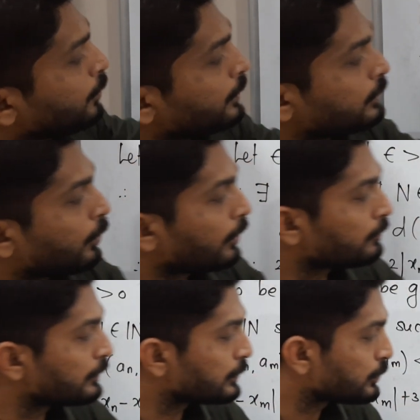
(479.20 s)
will
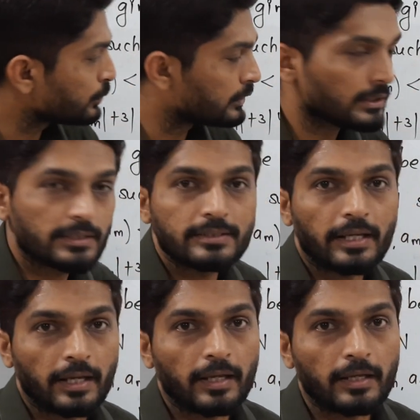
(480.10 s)
converge to this
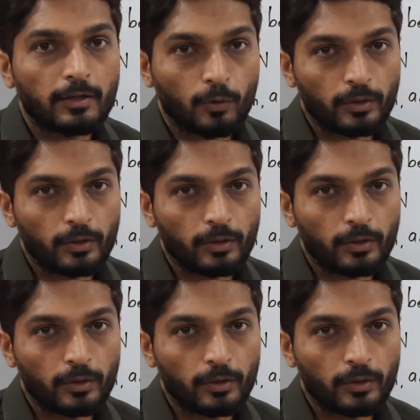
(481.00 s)
A.